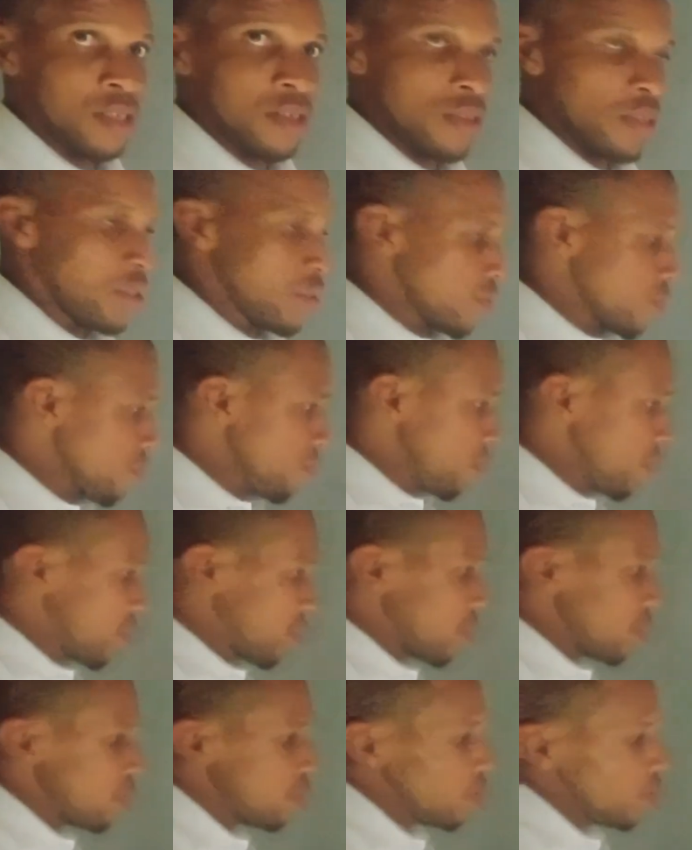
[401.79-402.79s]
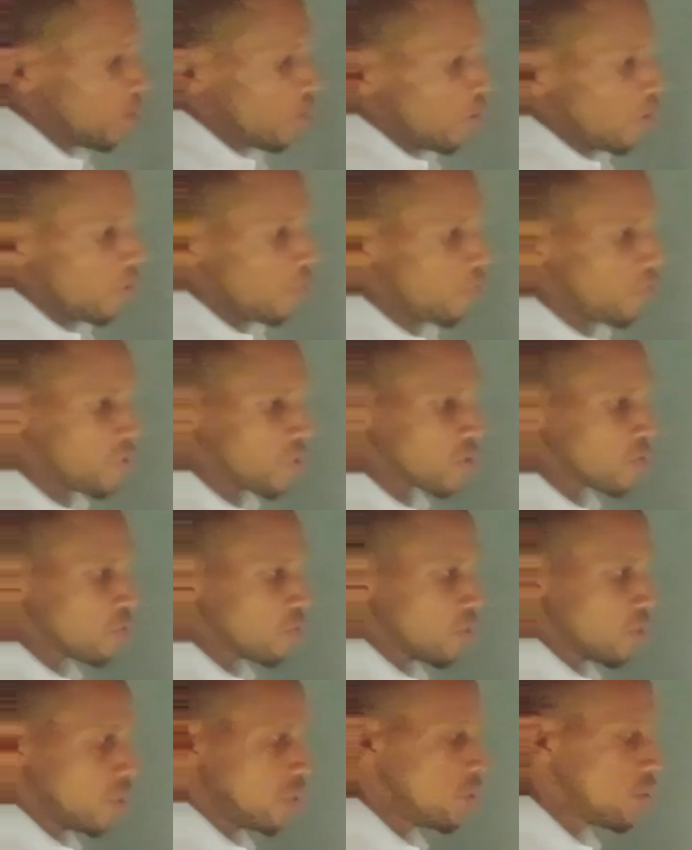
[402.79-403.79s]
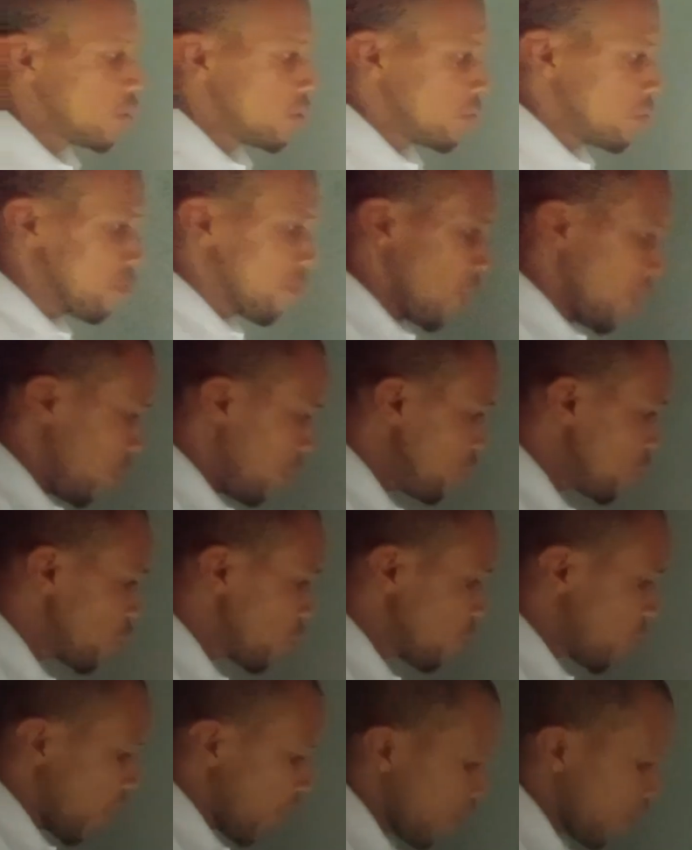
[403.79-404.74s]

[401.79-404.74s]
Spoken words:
So it's still a physical change. Also, we have